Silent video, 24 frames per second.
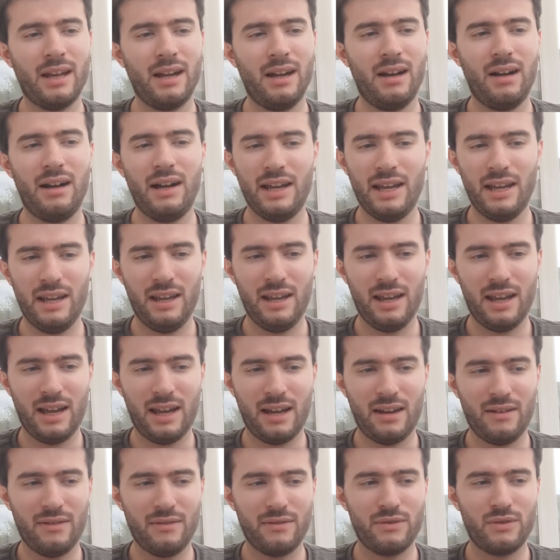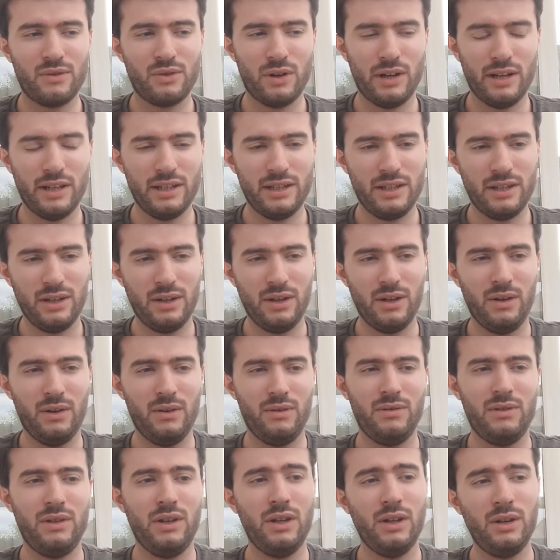I have tried to
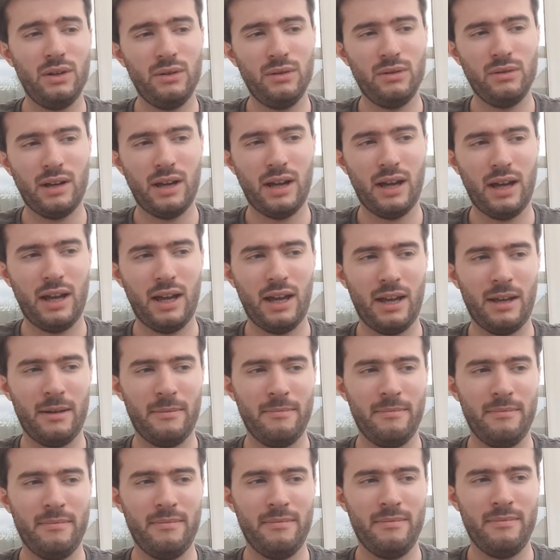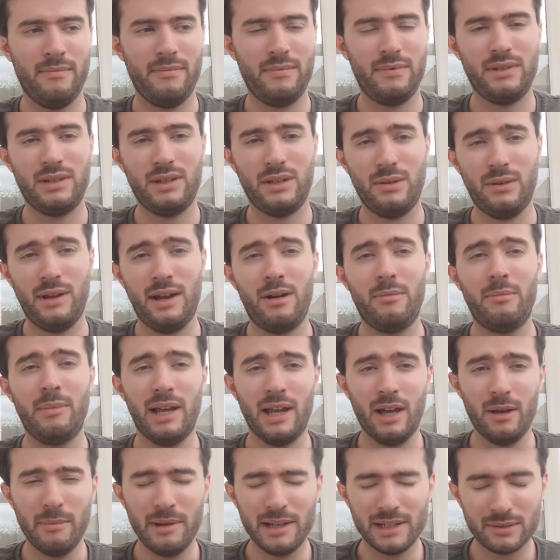do to help
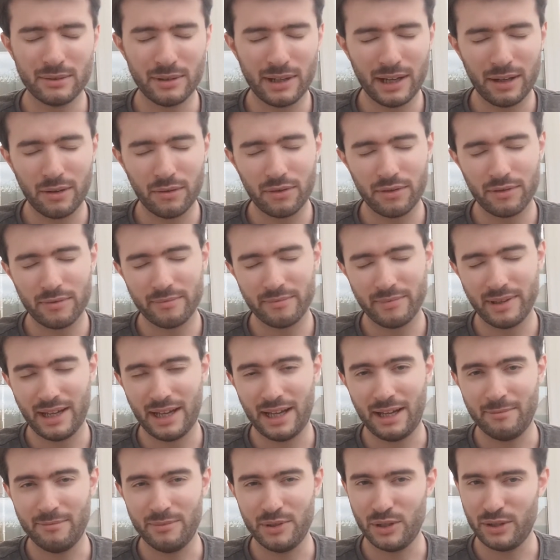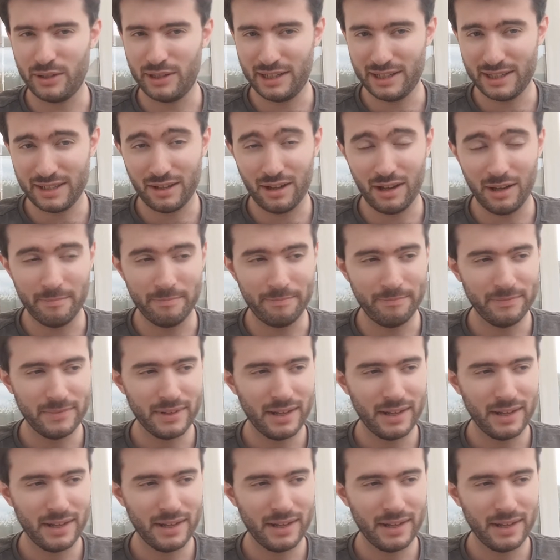my own mental health and during this time.